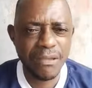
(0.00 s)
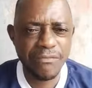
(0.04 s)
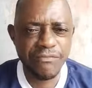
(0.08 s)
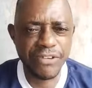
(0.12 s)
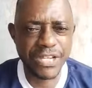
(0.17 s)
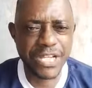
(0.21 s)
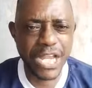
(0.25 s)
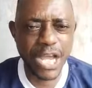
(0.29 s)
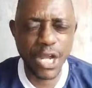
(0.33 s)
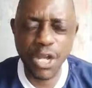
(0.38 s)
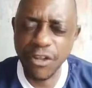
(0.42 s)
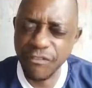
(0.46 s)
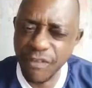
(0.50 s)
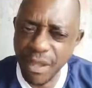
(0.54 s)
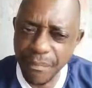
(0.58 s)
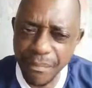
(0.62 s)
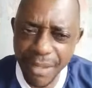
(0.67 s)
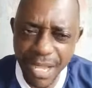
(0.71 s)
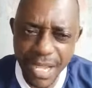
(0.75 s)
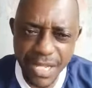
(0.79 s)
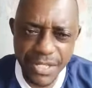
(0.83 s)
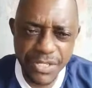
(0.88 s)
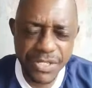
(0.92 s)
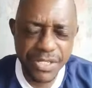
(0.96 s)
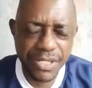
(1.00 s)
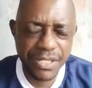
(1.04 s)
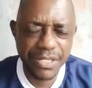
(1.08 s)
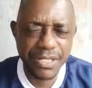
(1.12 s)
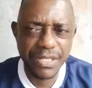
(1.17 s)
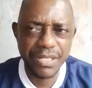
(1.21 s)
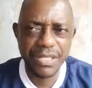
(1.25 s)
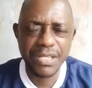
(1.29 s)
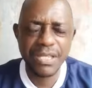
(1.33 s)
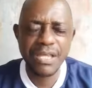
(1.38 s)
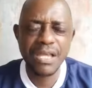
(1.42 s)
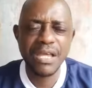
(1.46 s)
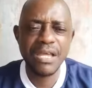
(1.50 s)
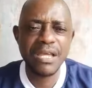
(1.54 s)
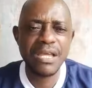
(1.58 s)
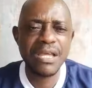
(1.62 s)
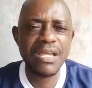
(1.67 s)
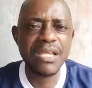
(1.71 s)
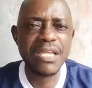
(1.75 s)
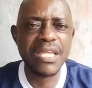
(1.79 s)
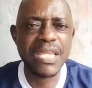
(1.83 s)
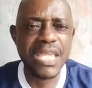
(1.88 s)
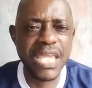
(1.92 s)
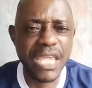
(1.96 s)
federal government
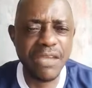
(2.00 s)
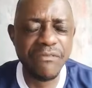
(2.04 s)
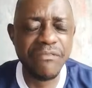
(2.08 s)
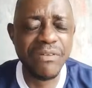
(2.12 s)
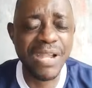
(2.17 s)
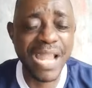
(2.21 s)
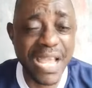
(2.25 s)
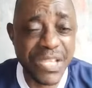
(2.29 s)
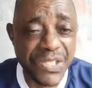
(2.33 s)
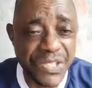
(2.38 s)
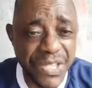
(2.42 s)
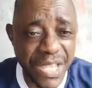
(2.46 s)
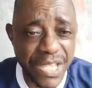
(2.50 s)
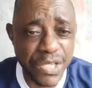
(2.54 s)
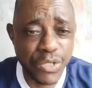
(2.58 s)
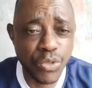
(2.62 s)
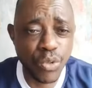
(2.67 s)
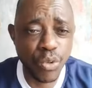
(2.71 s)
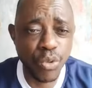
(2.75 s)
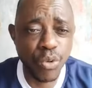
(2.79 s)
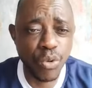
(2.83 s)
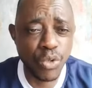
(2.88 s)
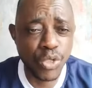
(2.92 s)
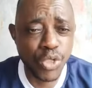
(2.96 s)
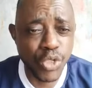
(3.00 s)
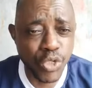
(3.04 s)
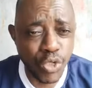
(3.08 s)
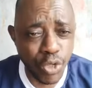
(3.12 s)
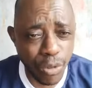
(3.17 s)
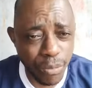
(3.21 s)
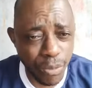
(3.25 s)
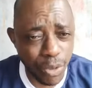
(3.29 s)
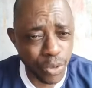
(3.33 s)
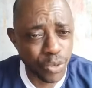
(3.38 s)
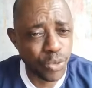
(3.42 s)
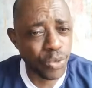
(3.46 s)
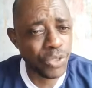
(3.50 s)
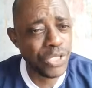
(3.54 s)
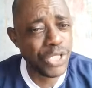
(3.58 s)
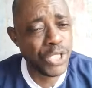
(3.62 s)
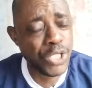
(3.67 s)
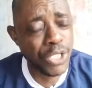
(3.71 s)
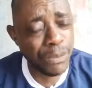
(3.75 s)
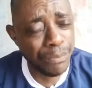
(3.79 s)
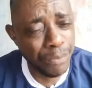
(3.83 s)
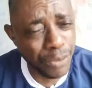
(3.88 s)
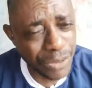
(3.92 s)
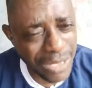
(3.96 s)
give license to Oshomo to
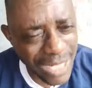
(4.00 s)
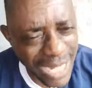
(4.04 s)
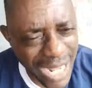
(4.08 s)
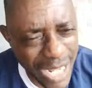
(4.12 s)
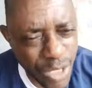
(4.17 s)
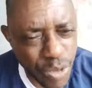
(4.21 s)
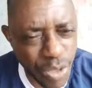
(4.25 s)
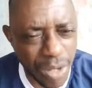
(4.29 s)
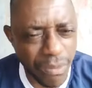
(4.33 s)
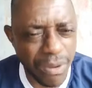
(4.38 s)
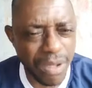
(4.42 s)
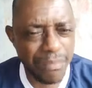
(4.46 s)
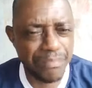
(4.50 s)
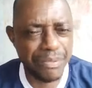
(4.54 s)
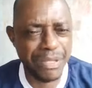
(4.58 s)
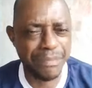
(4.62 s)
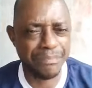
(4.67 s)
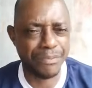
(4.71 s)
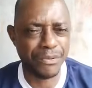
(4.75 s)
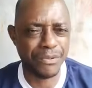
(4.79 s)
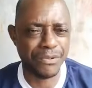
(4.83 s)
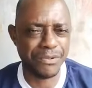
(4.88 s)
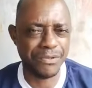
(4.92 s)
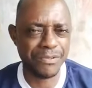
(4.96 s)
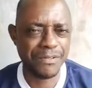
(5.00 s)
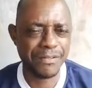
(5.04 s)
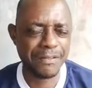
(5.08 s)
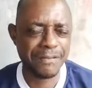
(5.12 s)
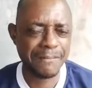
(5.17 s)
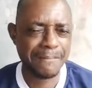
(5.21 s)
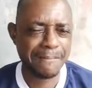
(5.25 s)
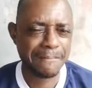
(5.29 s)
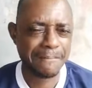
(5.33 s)
distribute light to our people.